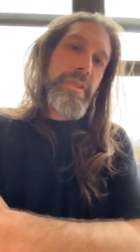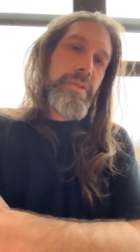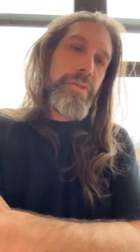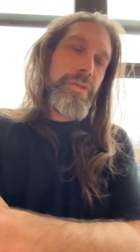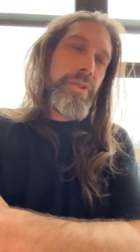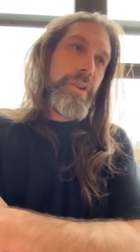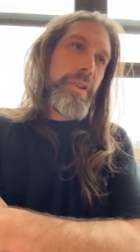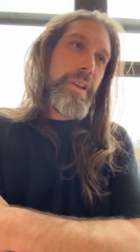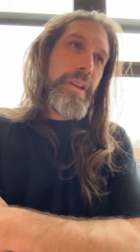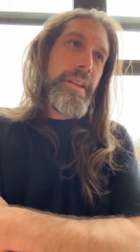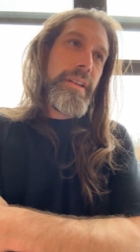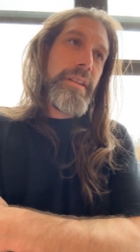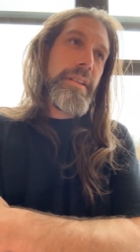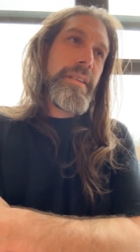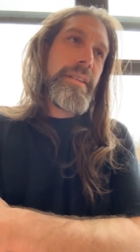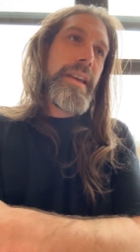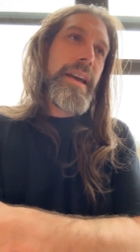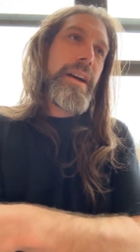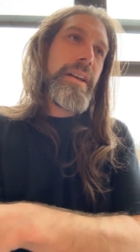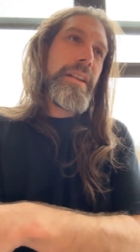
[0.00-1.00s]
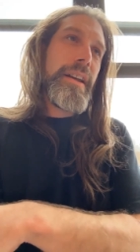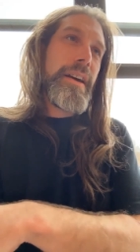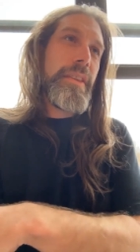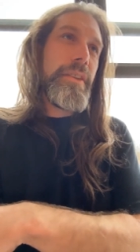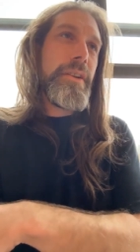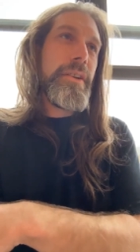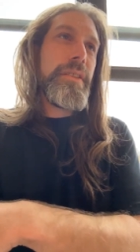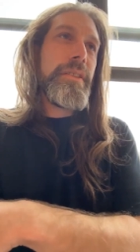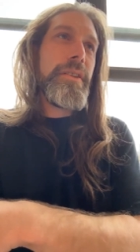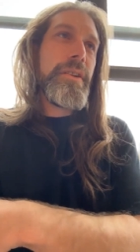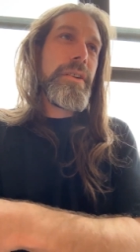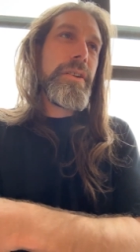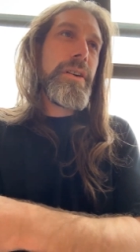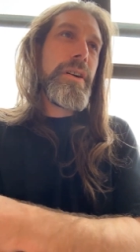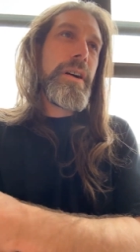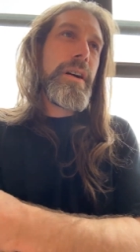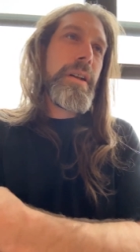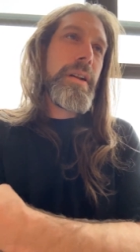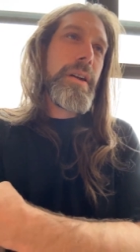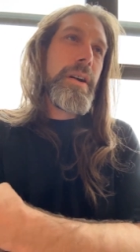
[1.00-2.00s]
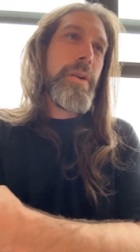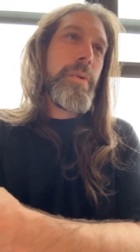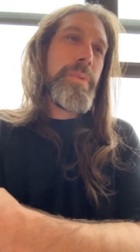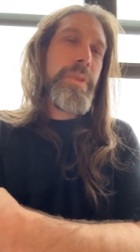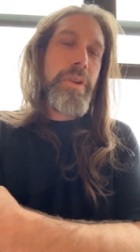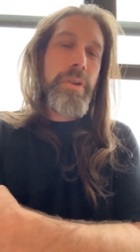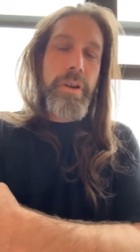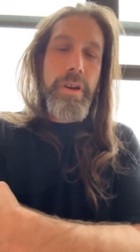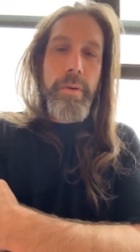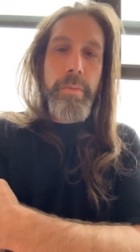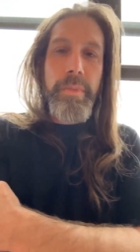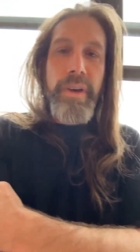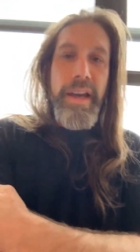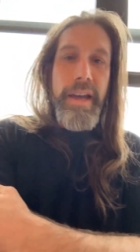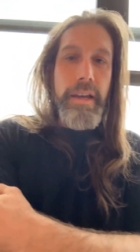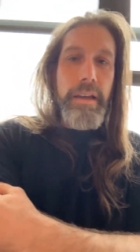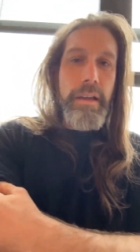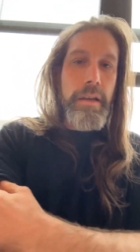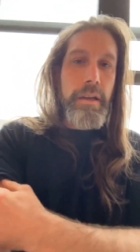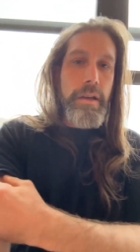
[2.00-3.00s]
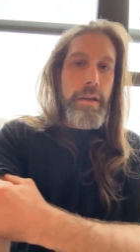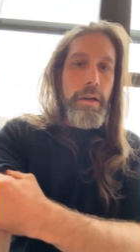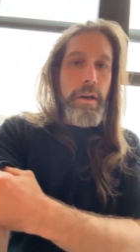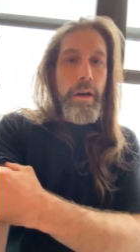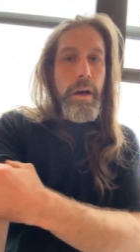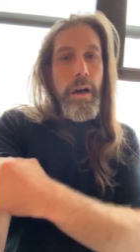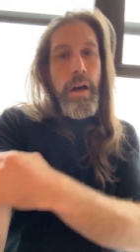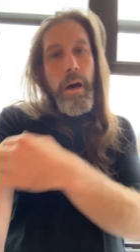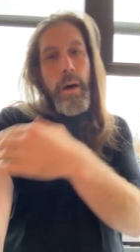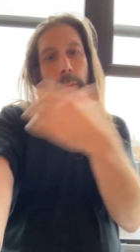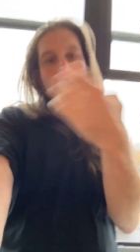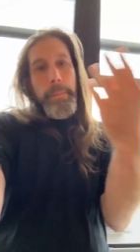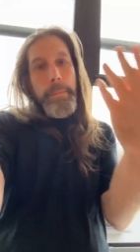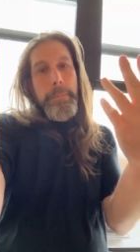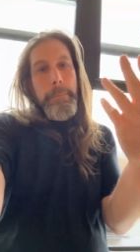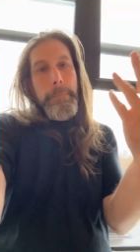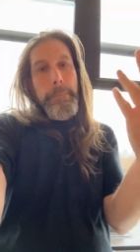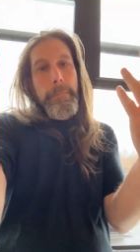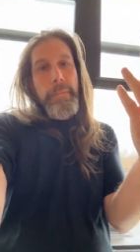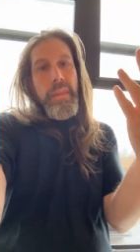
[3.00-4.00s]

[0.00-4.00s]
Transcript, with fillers: They're certainly down now. They're they're gone. I hope they don't come back. Um,